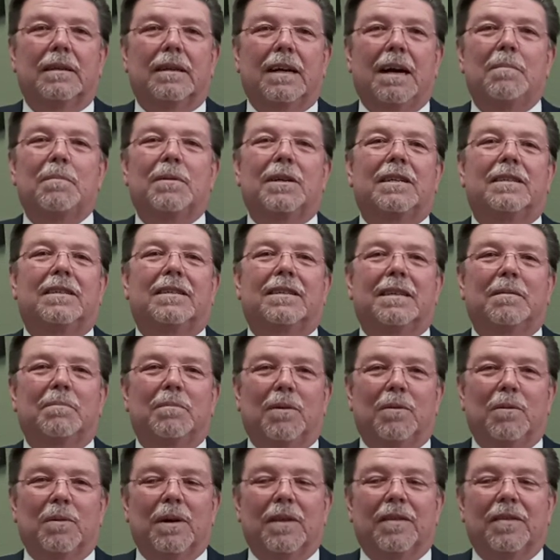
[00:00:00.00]
Come and
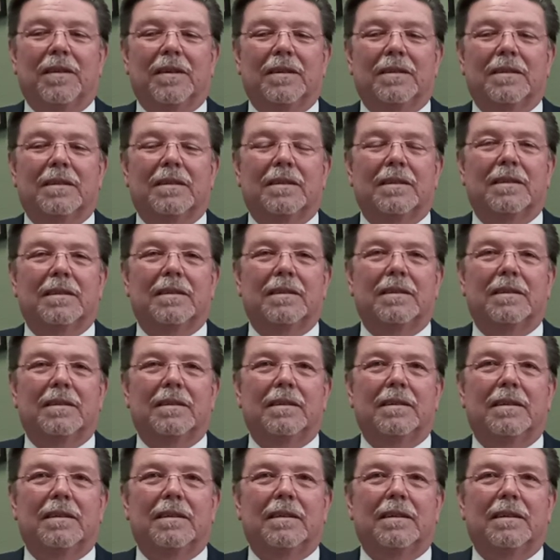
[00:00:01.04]
assemble with us.
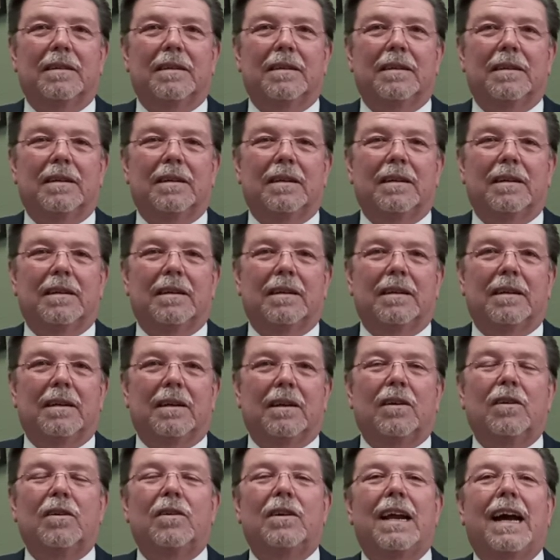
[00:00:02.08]

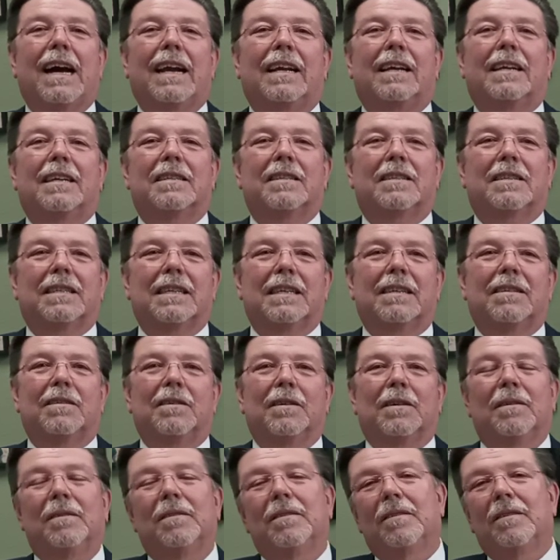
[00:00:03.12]
Learn how to
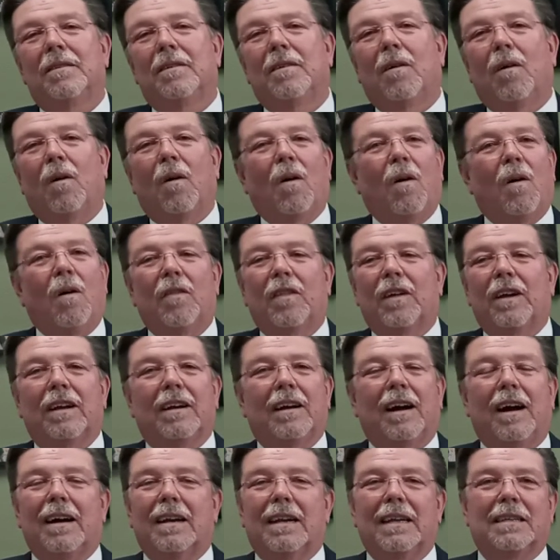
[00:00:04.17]
consider all
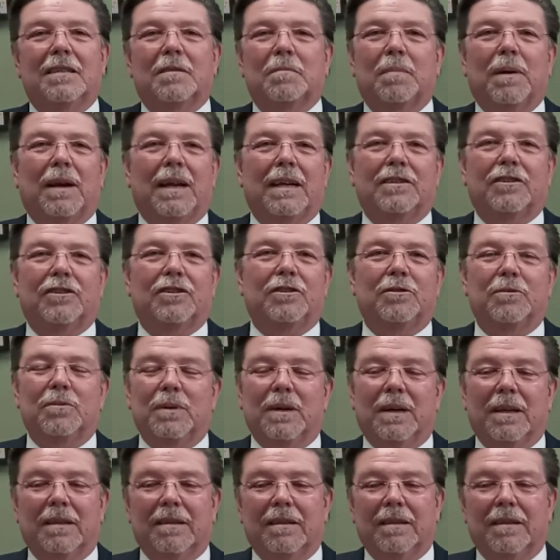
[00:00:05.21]
that God has blessed you
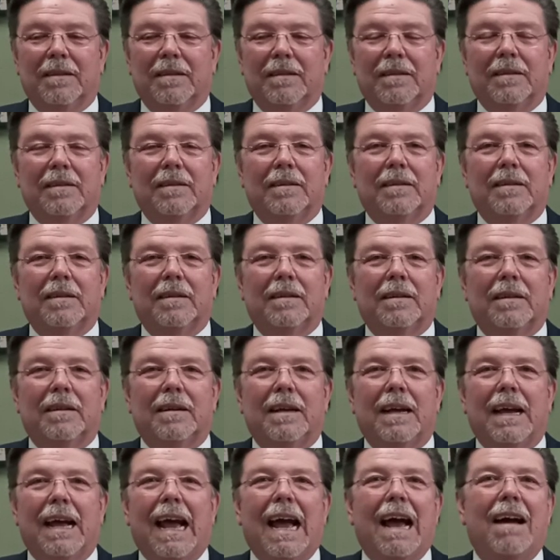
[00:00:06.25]
with.
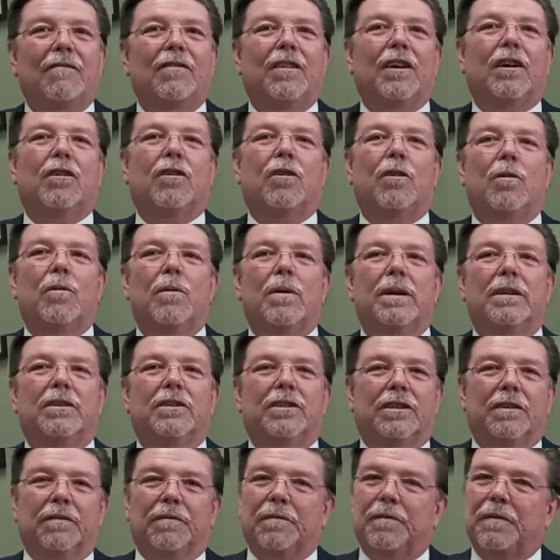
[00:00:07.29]
Have the
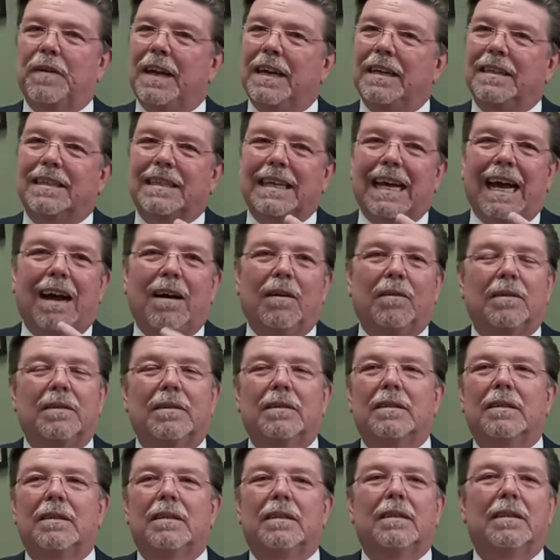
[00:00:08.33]
courage to face out
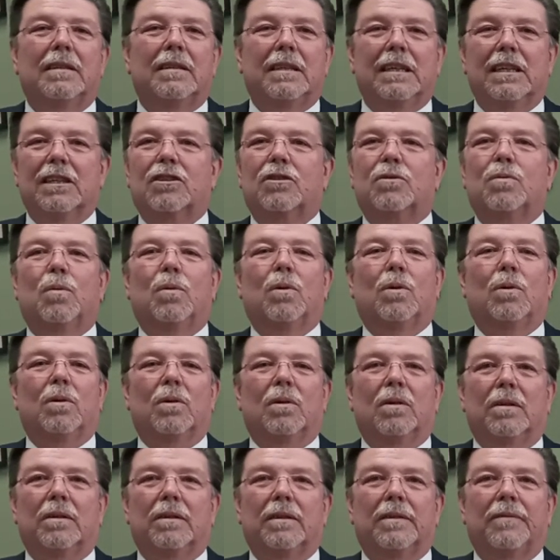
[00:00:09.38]
this
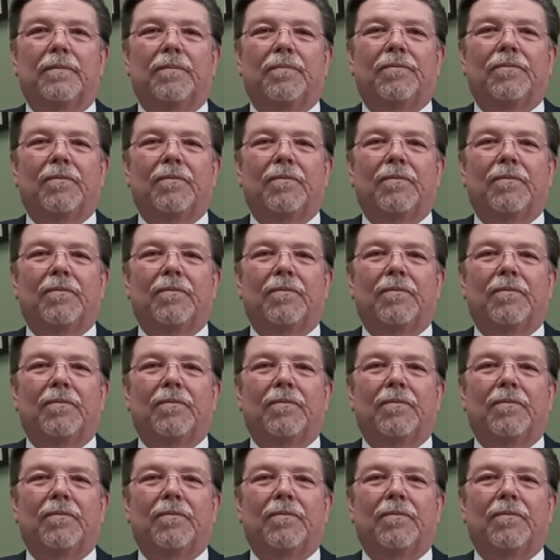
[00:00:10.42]
world